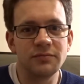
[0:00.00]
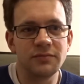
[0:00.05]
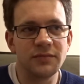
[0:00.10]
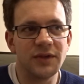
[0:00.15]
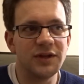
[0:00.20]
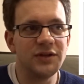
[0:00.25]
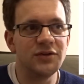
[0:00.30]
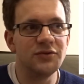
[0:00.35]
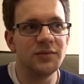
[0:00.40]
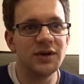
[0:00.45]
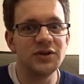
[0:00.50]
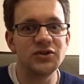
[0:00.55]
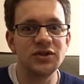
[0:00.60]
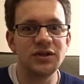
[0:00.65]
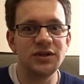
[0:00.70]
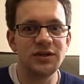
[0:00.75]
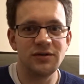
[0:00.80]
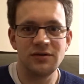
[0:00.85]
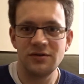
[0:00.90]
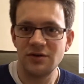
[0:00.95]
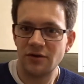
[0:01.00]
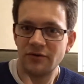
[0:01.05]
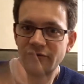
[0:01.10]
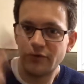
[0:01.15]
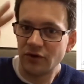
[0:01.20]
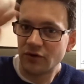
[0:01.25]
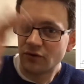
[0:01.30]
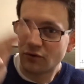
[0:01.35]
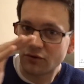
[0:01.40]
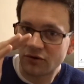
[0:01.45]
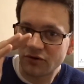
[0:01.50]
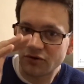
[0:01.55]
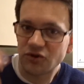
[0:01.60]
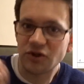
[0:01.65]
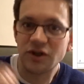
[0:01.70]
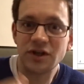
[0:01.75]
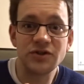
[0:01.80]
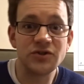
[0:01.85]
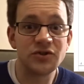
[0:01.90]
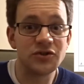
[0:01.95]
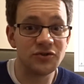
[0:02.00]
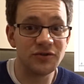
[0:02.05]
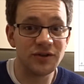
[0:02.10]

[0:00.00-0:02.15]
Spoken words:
then you basically, you know, if you're quarter sized,